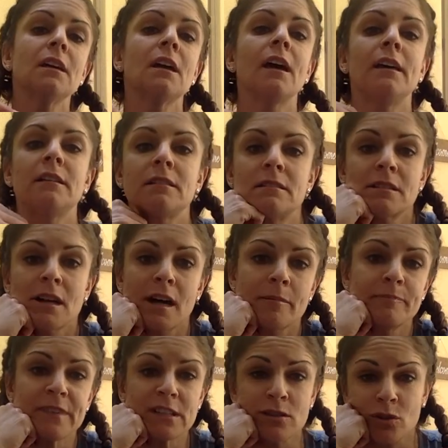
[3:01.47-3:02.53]
And
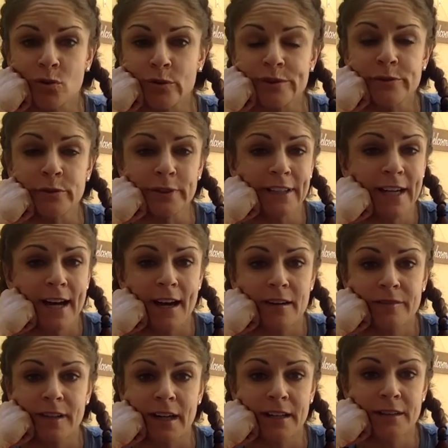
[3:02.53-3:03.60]
it's a cool tool to have.
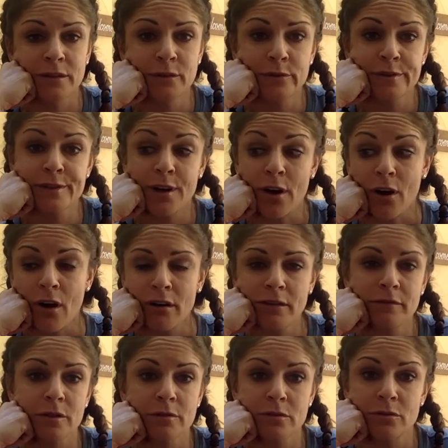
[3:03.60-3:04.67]
I use all
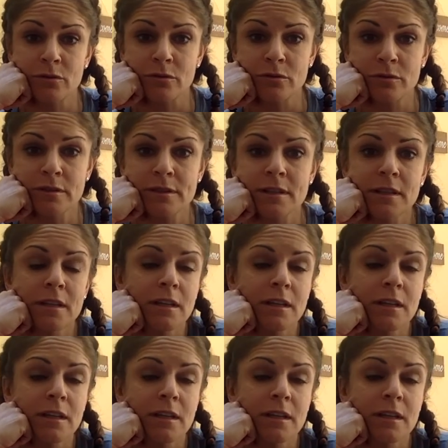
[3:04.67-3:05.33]
of those tools.